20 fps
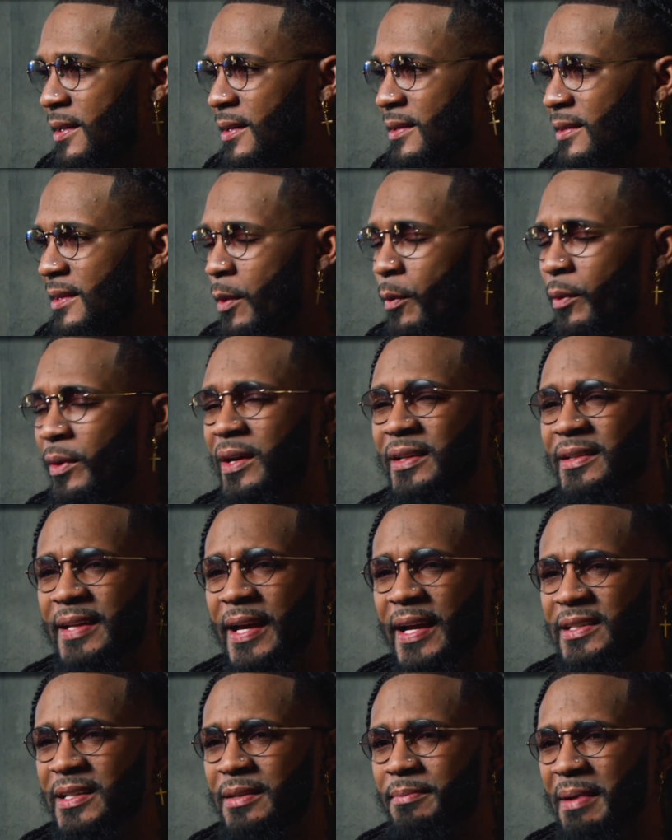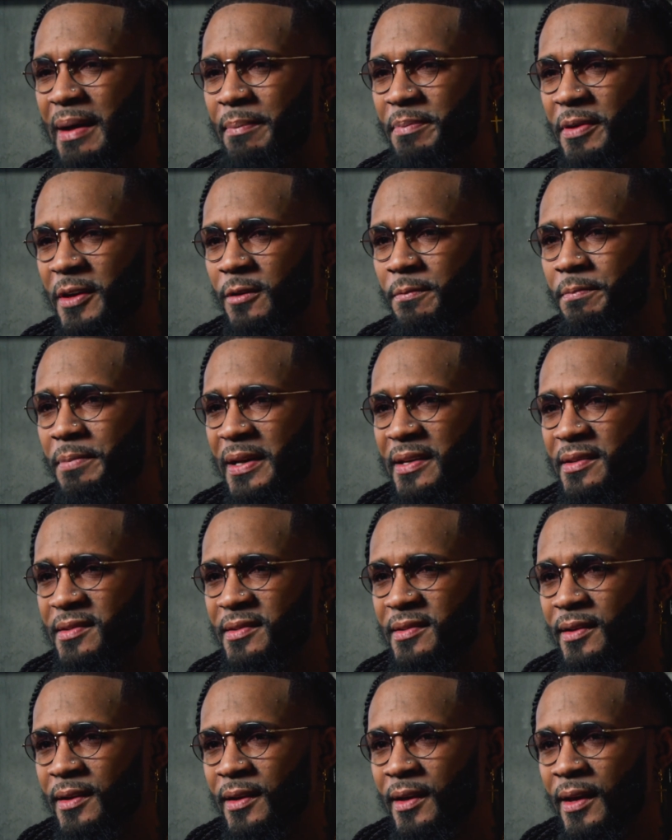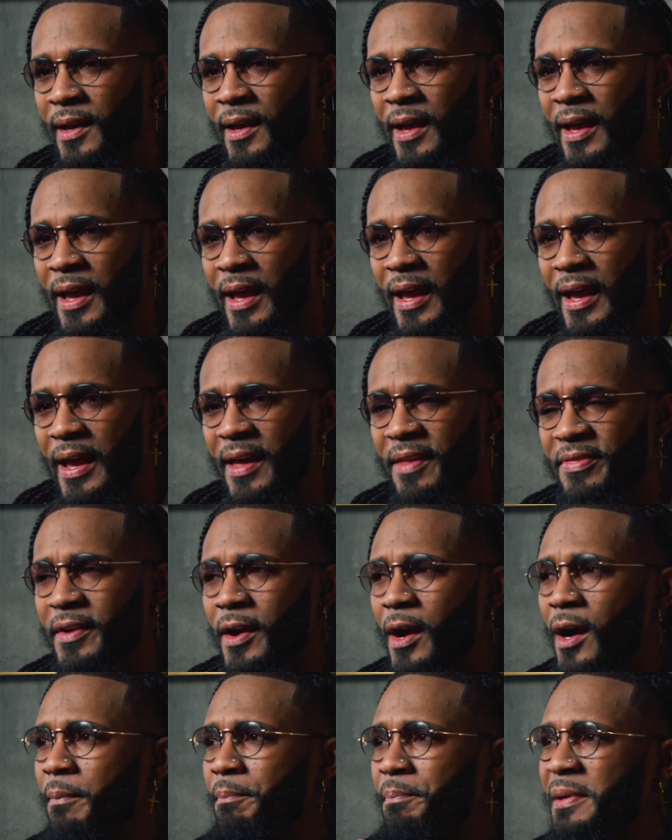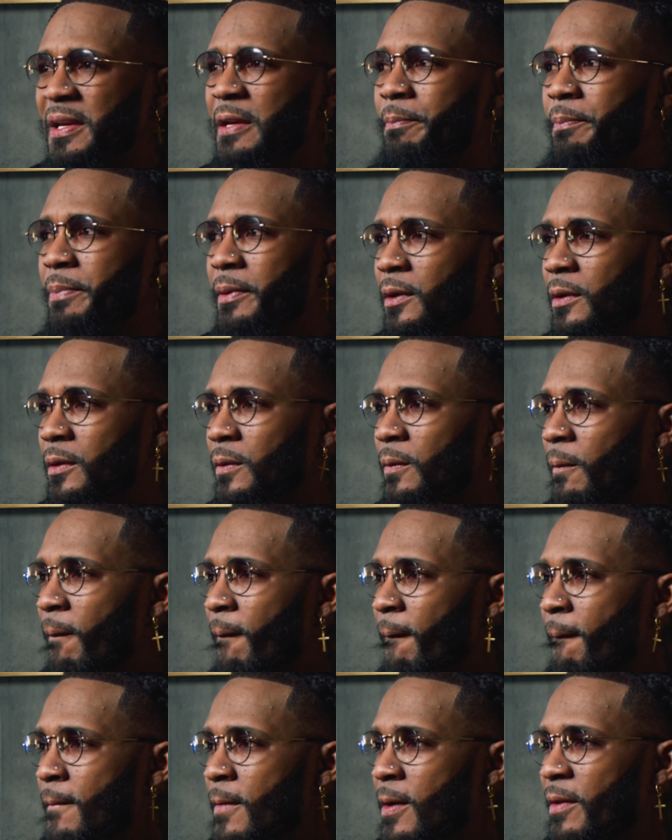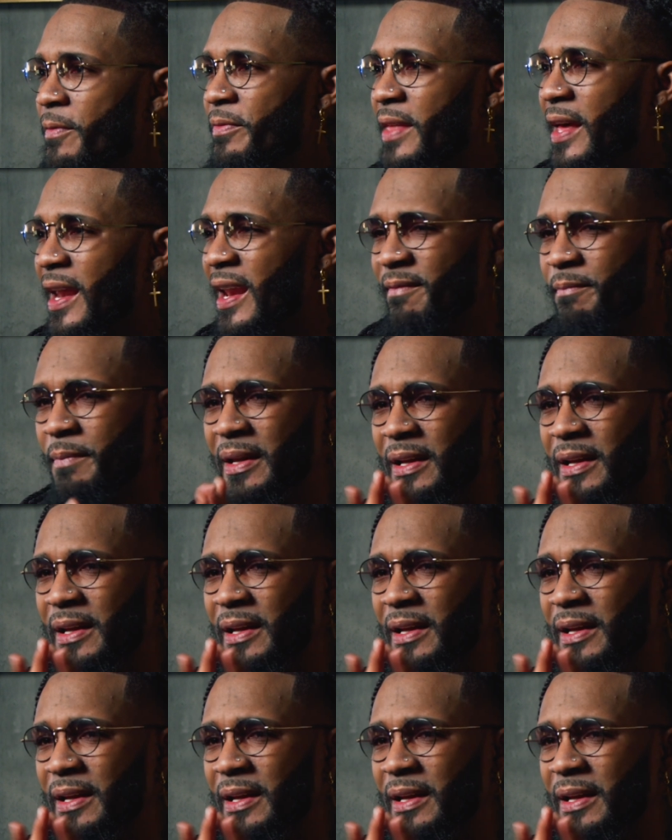They were connected by purpose. And there are people that have been